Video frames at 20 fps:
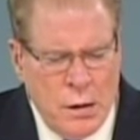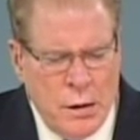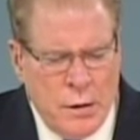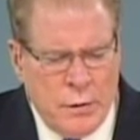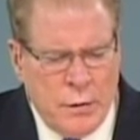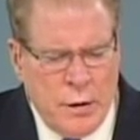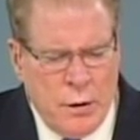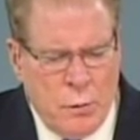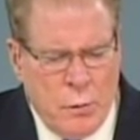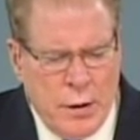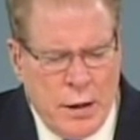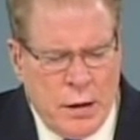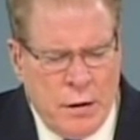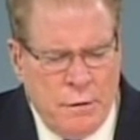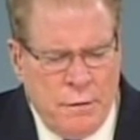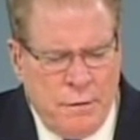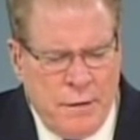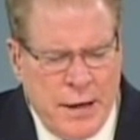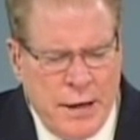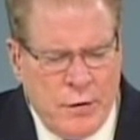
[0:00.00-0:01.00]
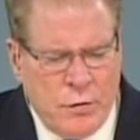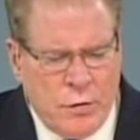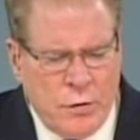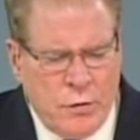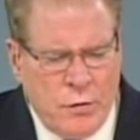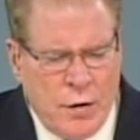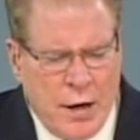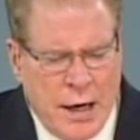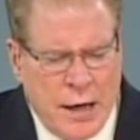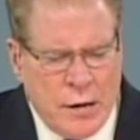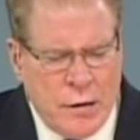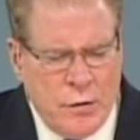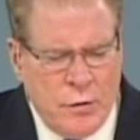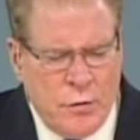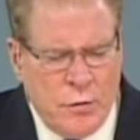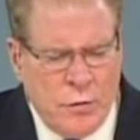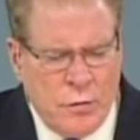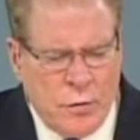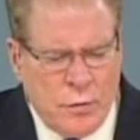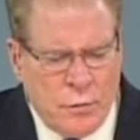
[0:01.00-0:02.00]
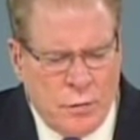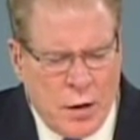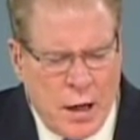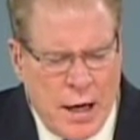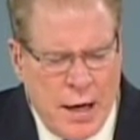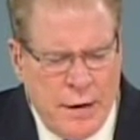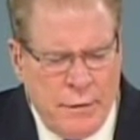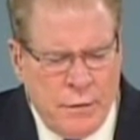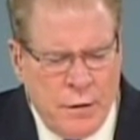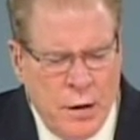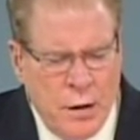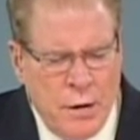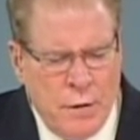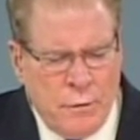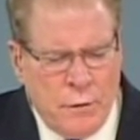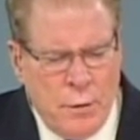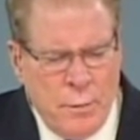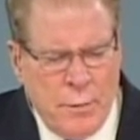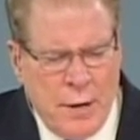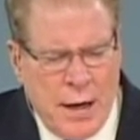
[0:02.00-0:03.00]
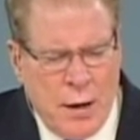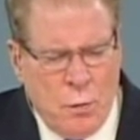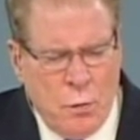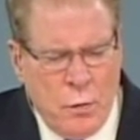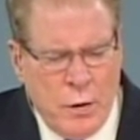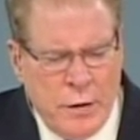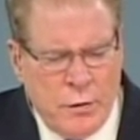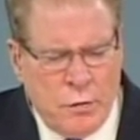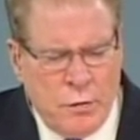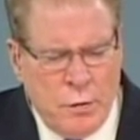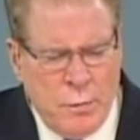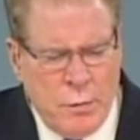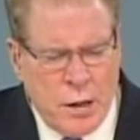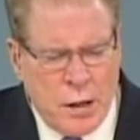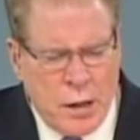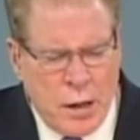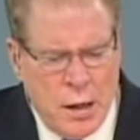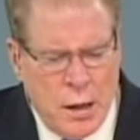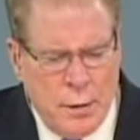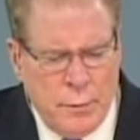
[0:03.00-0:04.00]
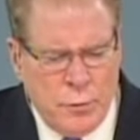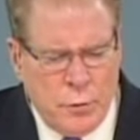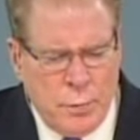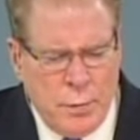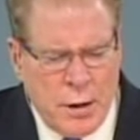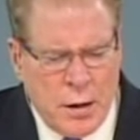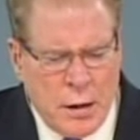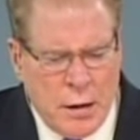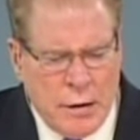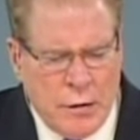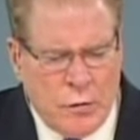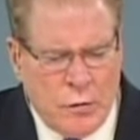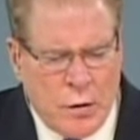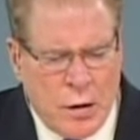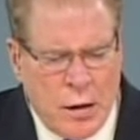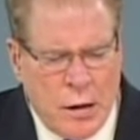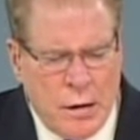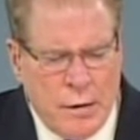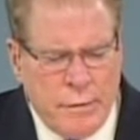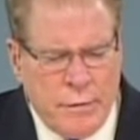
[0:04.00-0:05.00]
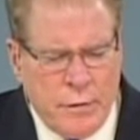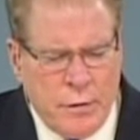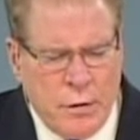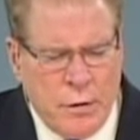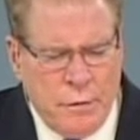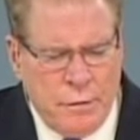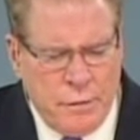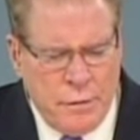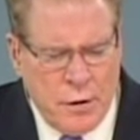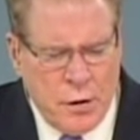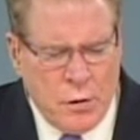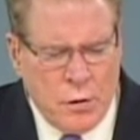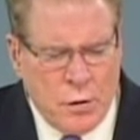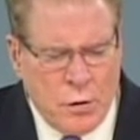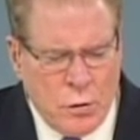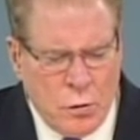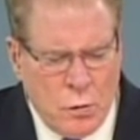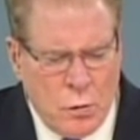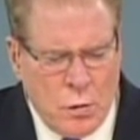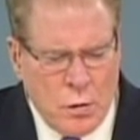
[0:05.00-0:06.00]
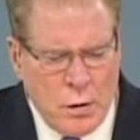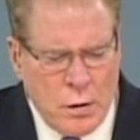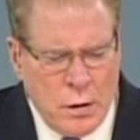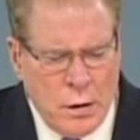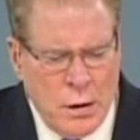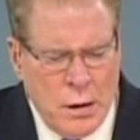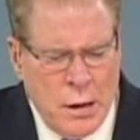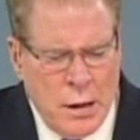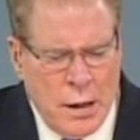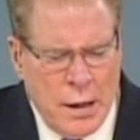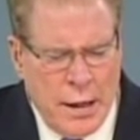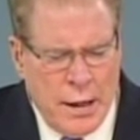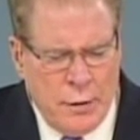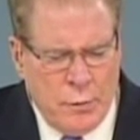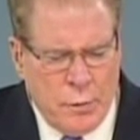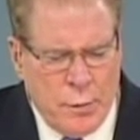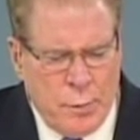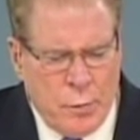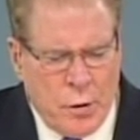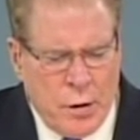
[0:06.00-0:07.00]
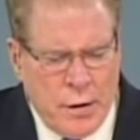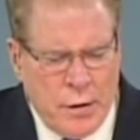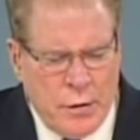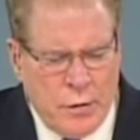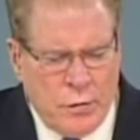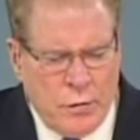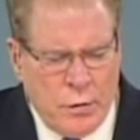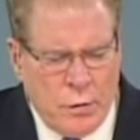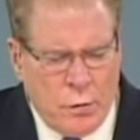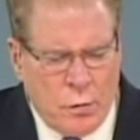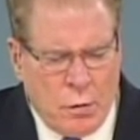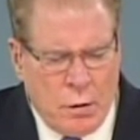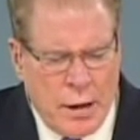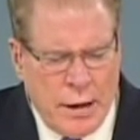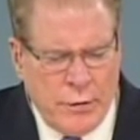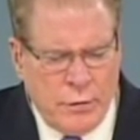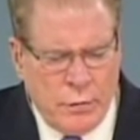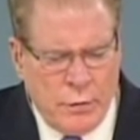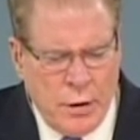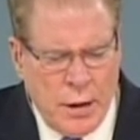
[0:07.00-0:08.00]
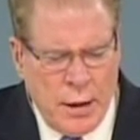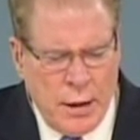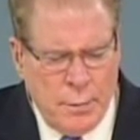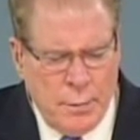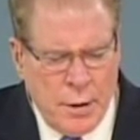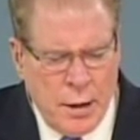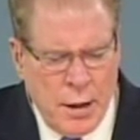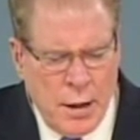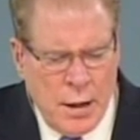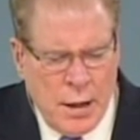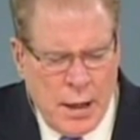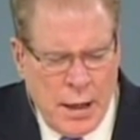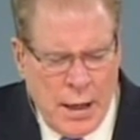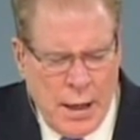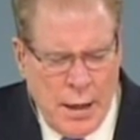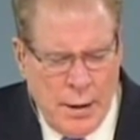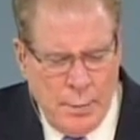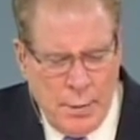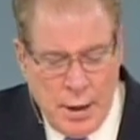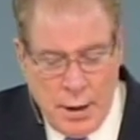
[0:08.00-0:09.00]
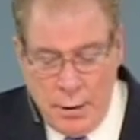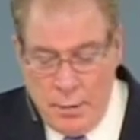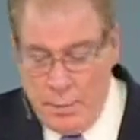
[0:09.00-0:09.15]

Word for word: that we can face the challenges of life from that wisdom that comes because of the fear of the Lord. And we pray this in Christ's name. Amen.